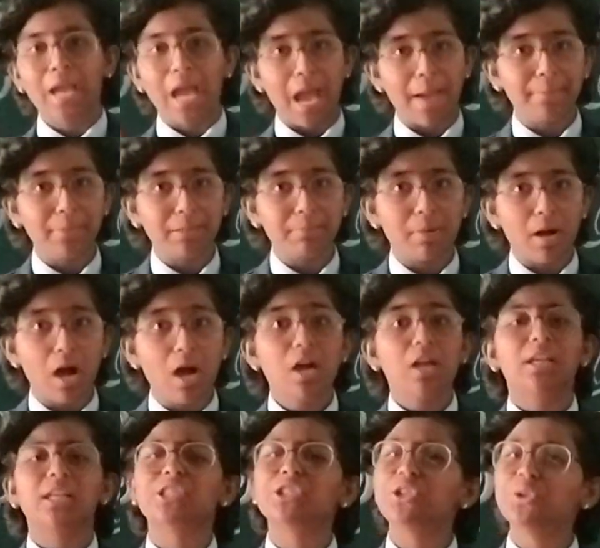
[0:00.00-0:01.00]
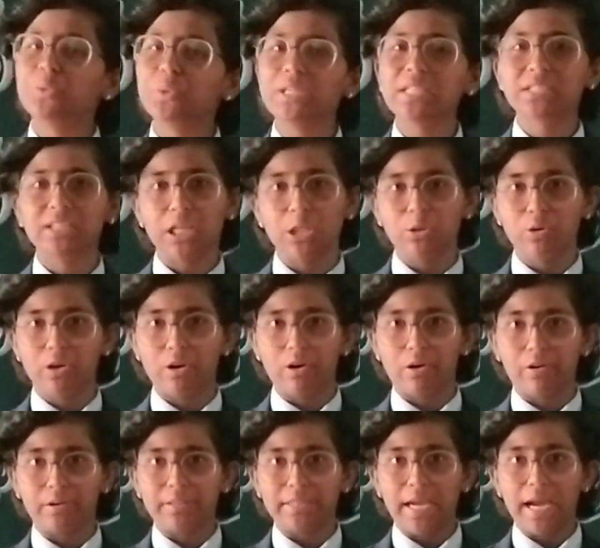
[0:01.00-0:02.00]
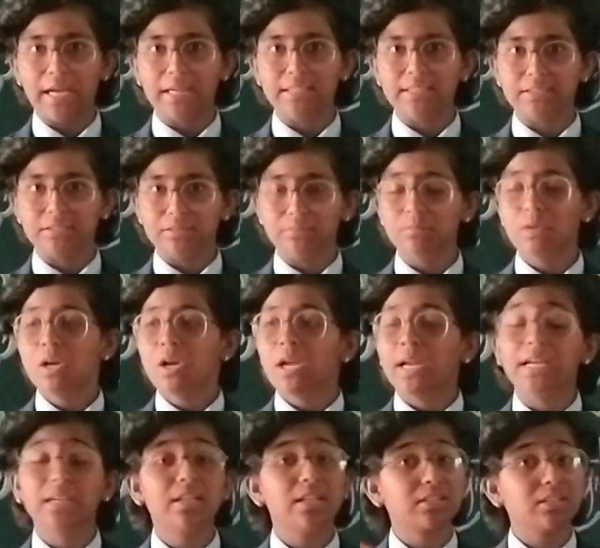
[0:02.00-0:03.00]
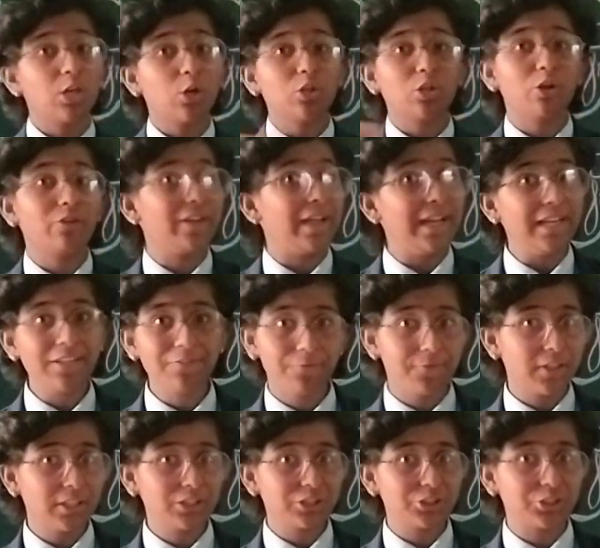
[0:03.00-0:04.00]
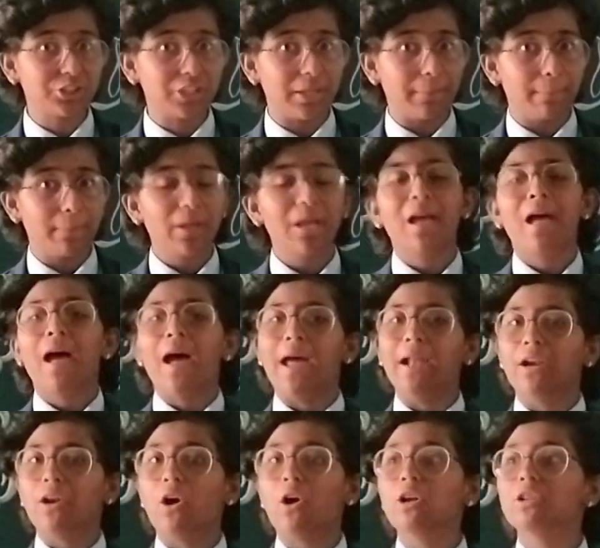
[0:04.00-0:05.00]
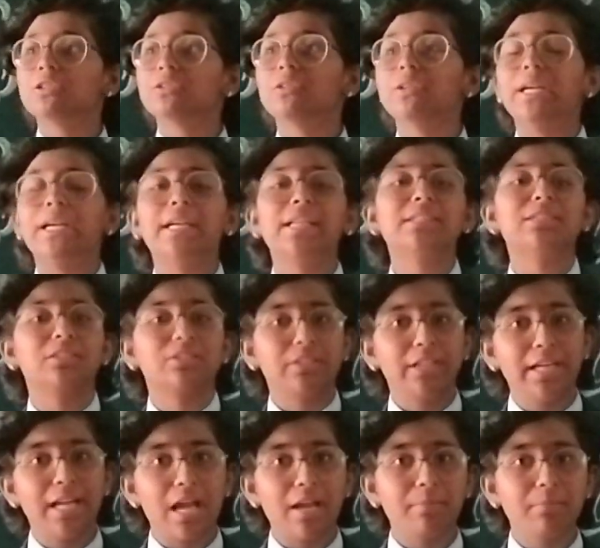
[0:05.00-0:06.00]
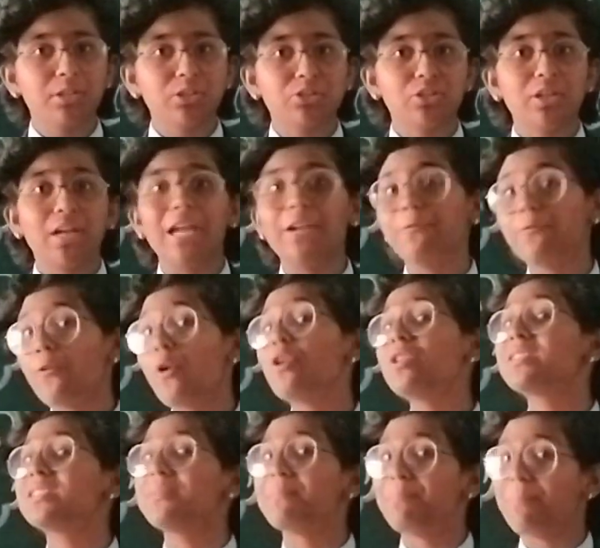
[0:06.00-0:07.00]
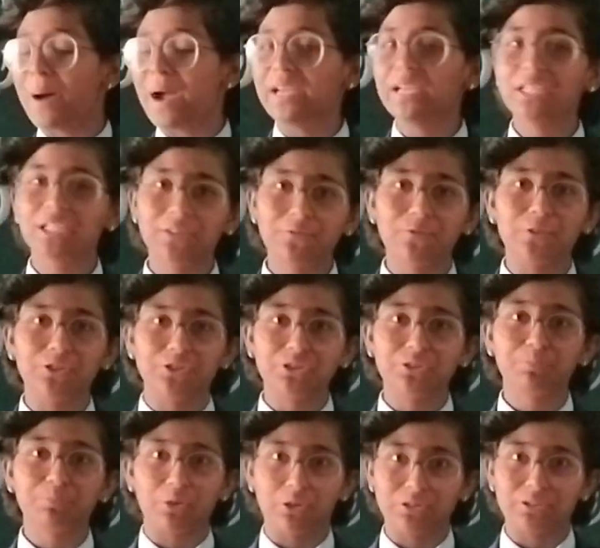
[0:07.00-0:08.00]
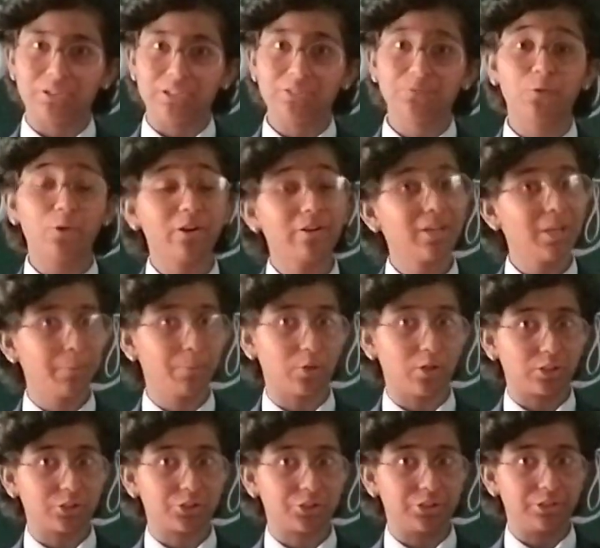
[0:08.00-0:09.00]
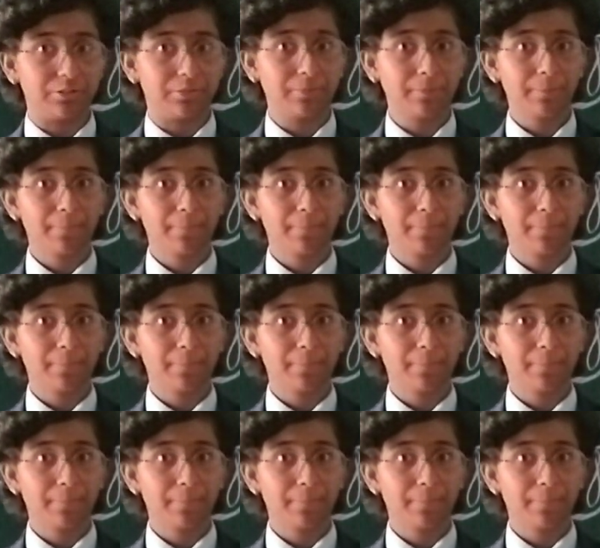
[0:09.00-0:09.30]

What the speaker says: Amoeba is unicellular organism. It does not have any fixed shape. And also it is a 3-dimensional and follows the binary fission process for reproduction.